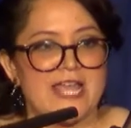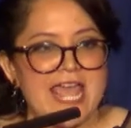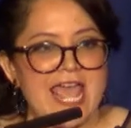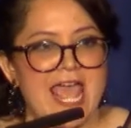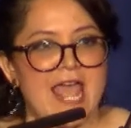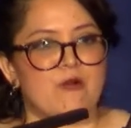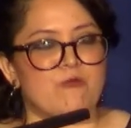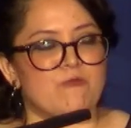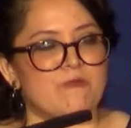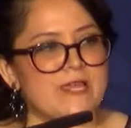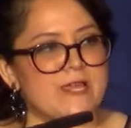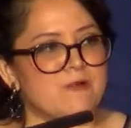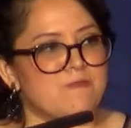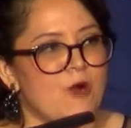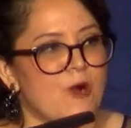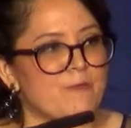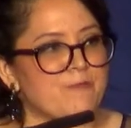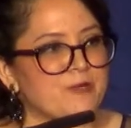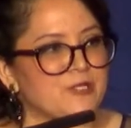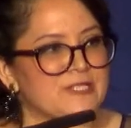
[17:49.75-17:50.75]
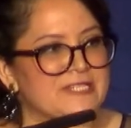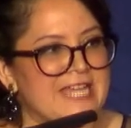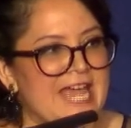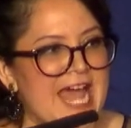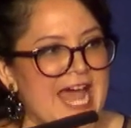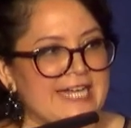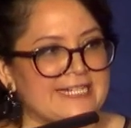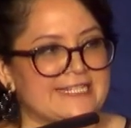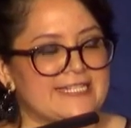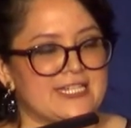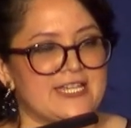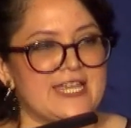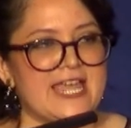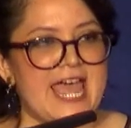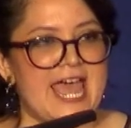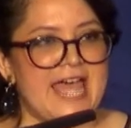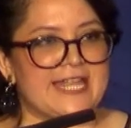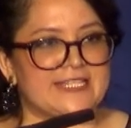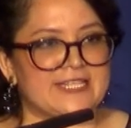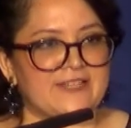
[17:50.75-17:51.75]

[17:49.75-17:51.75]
and we will protect and